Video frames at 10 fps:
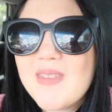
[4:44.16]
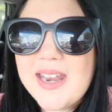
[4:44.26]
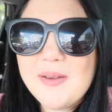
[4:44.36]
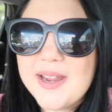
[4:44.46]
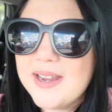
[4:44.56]

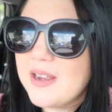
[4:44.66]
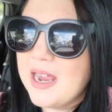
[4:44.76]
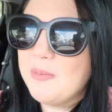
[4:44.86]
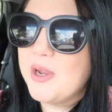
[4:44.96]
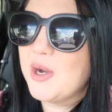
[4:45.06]
Anyway,
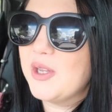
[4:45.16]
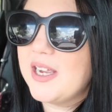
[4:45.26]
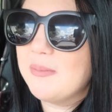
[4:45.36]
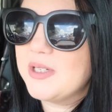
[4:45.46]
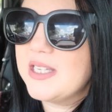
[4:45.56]
and we could only
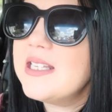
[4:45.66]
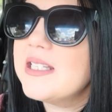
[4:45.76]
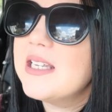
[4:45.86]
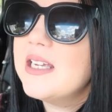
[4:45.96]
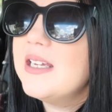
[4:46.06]
come to
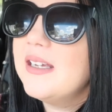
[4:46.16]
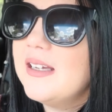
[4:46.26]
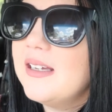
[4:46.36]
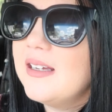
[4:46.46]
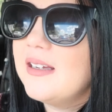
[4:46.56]
this
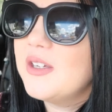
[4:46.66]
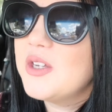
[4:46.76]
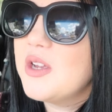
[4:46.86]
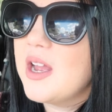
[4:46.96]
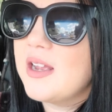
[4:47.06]

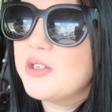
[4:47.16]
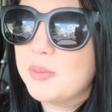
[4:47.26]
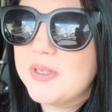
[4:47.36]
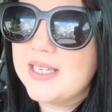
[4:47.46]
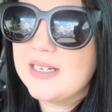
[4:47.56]
uh,
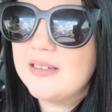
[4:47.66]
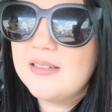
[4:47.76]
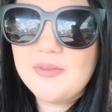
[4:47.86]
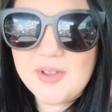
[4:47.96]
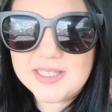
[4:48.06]
shopping centre,
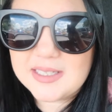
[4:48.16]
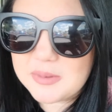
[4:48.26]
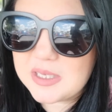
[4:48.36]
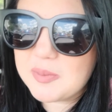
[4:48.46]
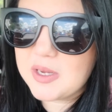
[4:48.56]
event
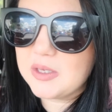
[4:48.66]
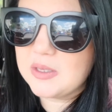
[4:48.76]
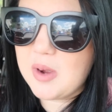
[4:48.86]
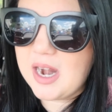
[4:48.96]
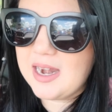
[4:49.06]
Cinemas, because
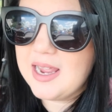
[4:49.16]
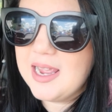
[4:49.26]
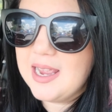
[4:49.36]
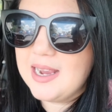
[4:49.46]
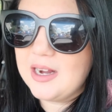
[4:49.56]
the one
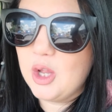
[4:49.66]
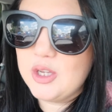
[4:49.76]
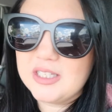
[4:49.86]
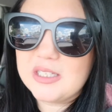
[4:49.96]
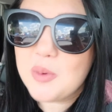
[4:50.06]

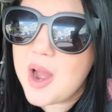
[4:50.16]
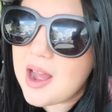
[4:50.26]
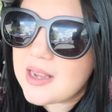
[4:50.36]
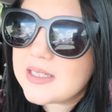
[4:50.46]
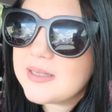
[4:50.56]
closest to
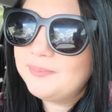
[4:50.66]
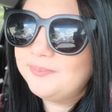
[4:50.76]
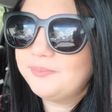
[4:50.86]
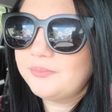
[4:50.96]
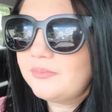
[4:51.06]
us
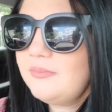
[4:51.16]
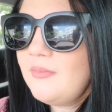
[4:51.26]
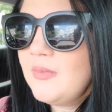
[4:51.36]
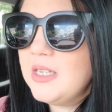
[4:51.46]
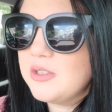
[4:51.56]

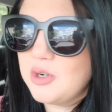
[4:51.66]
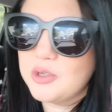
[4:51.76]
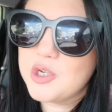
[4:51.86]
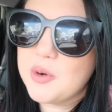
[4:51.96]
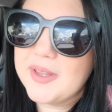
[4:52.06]
is
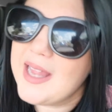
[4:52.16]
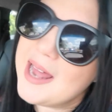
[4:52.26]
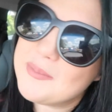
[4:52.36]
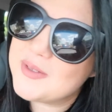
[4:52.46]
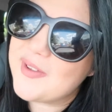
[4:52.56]
not showing The
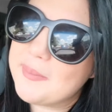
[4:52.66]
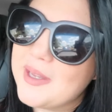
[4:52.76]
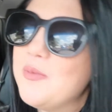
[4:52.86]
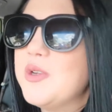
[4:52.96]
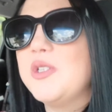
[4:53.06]
Adams
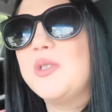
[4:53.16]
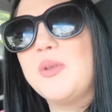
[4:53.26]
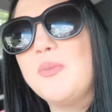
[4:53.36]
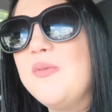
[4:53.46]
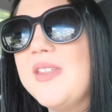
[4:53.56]
Family, which is
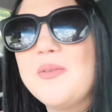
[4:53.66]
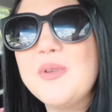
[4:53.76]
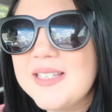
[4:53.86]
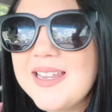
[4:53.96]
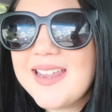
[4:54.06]
the movie that
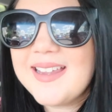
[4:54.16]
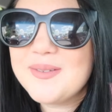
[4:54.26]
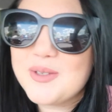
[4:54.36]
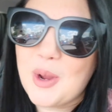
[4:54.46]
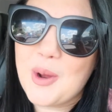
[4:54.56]
we're
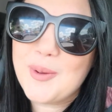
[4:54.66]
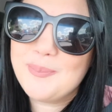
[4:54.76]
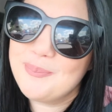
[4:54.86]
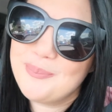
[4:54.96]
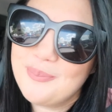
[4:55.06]
seeing, so
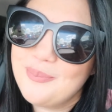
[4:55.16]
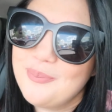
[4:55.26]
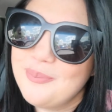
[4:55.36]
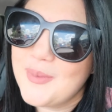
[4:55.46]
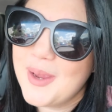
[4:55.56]

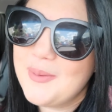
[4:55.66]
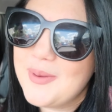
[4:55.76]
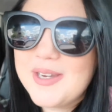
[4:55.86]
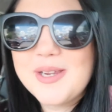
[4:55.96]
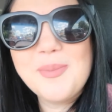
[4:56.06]

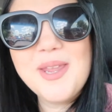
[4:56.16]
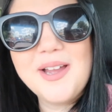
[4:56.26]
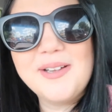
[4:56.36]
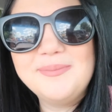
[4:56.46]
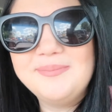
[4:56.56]
we have to come
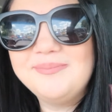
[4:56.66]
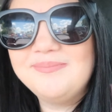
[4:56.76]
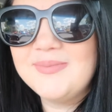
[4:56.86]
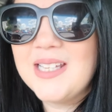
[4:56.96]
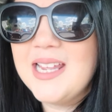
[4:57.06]
here.
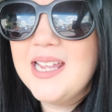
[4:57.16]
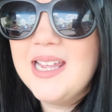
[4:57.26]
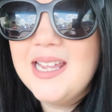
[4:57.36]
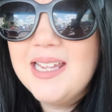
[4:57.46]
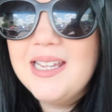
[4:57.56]

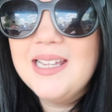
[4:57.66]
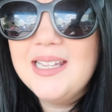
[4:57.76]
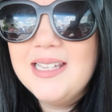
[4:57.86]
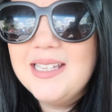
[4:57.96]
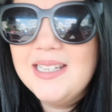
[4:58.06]
No
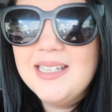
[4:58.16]
breakfast.